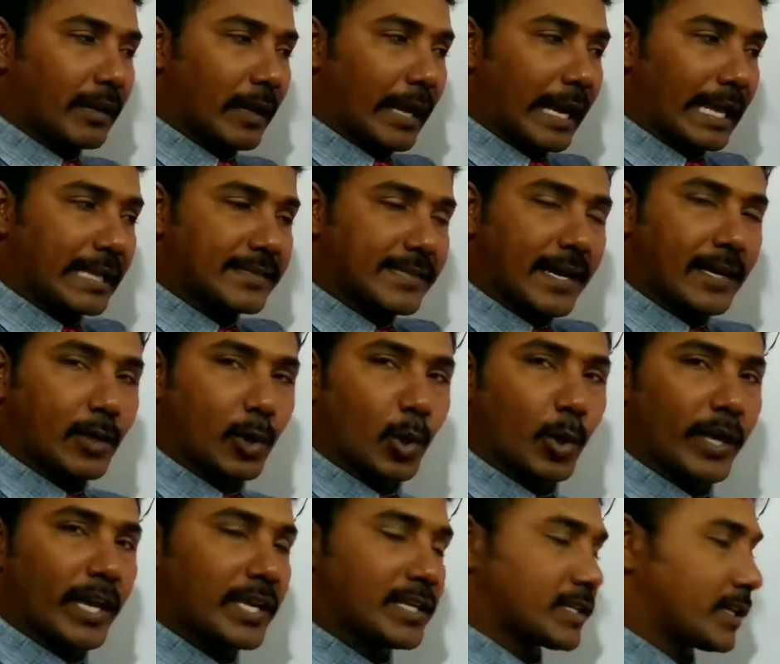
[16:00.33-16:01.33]
the exact
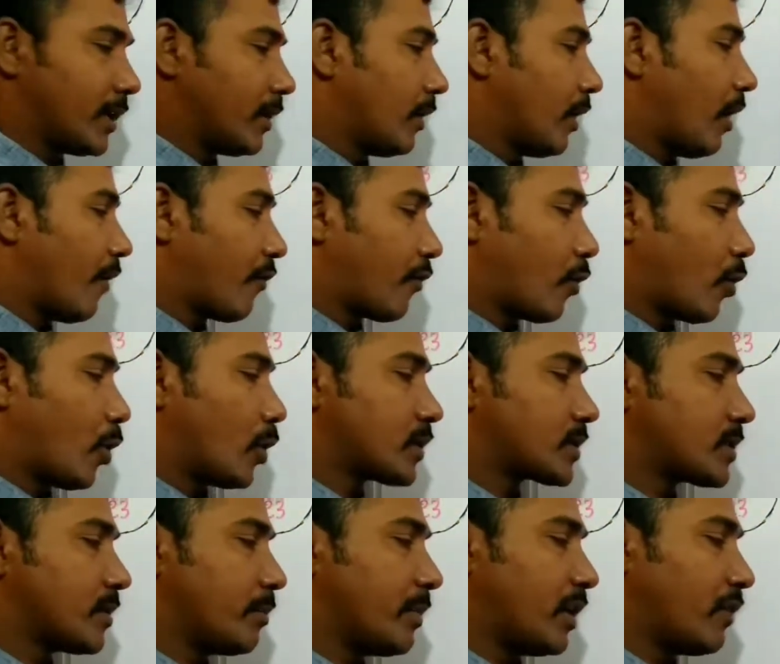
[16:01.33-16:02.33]
location? Of
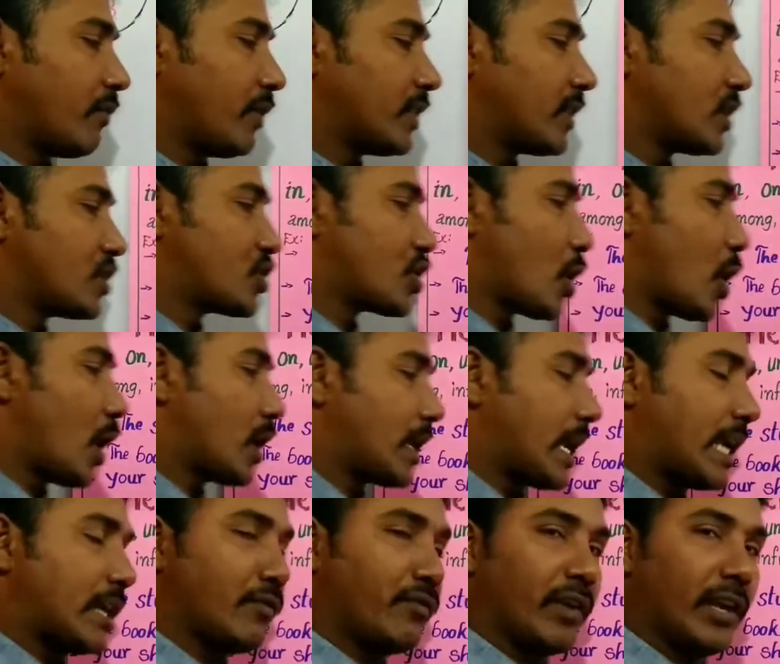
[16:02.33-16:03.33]
course, between the John
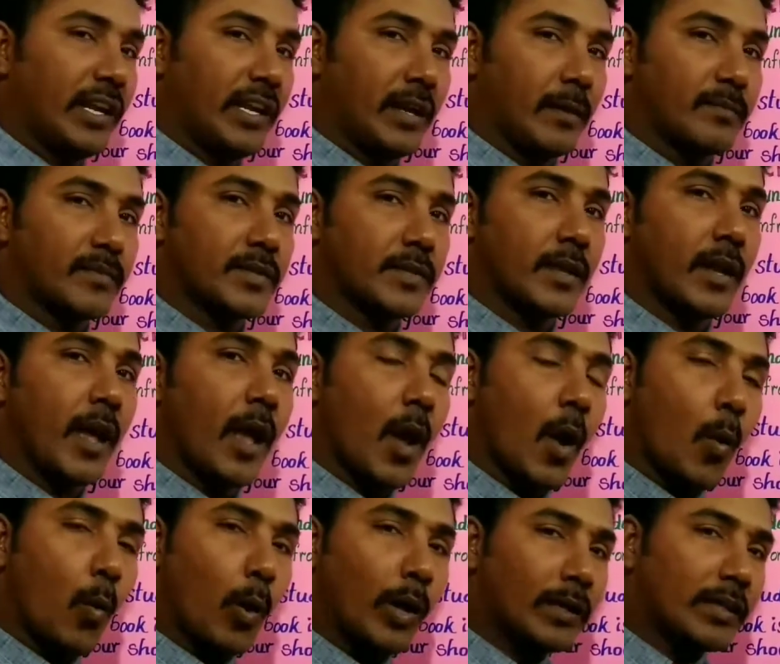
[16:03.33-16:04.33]
and Williams.
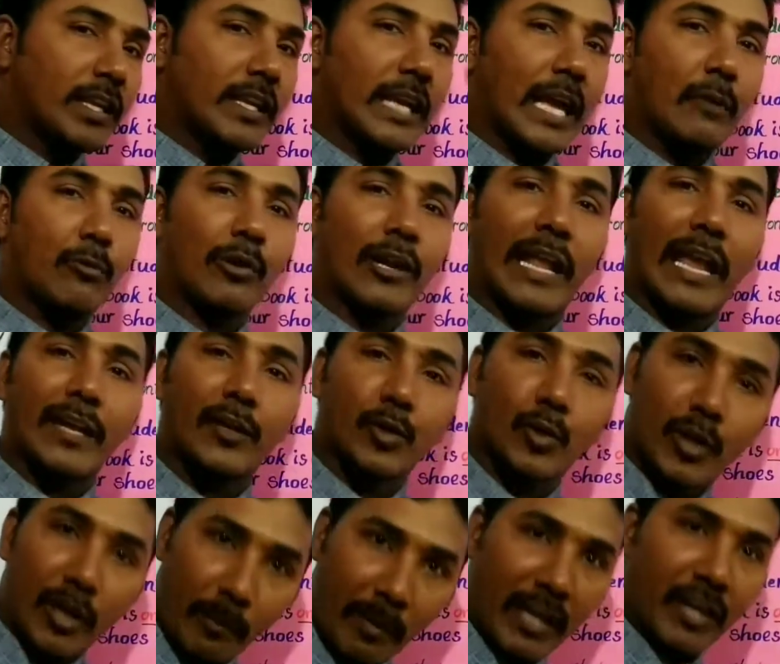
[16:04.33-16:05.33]
One thing I would like
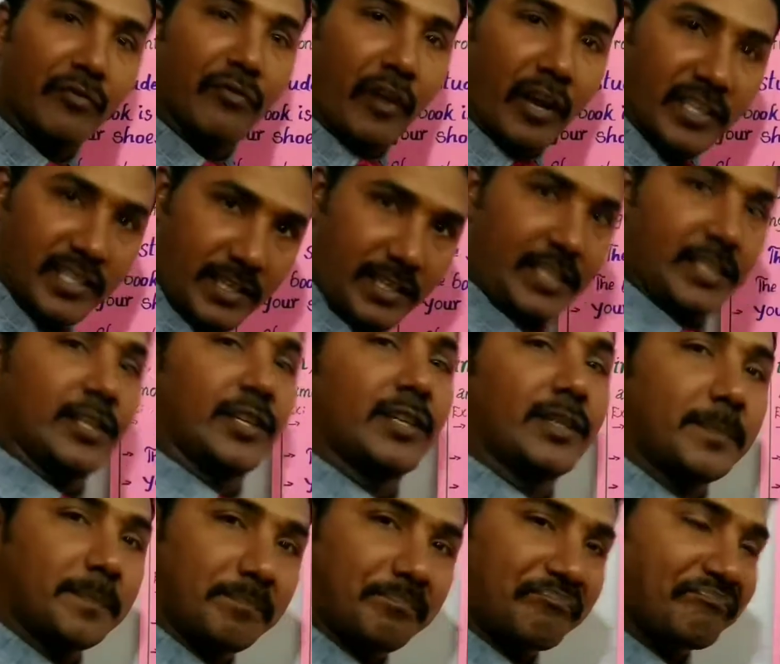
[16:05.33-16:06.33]
to remind friends
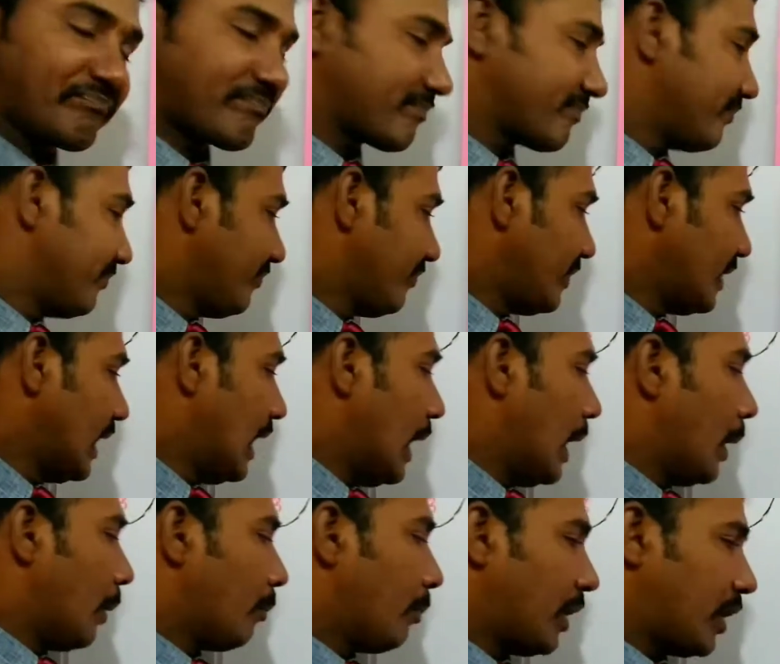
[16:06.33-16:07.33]
here,
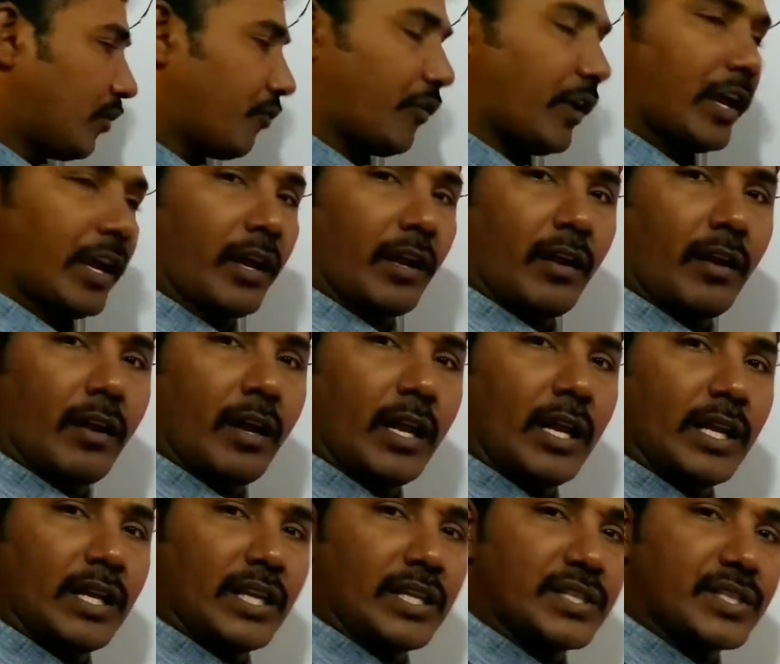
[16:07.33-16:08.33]
between
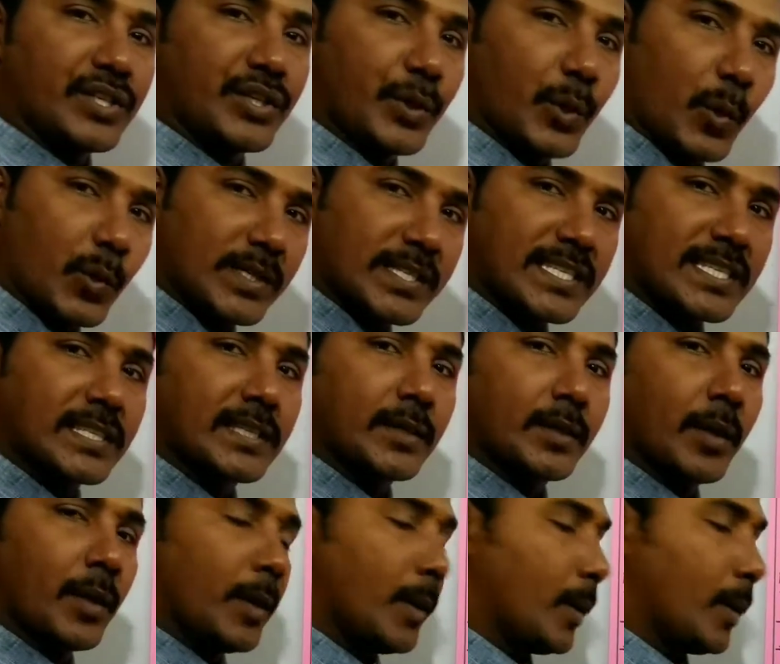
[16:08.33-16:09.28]
is used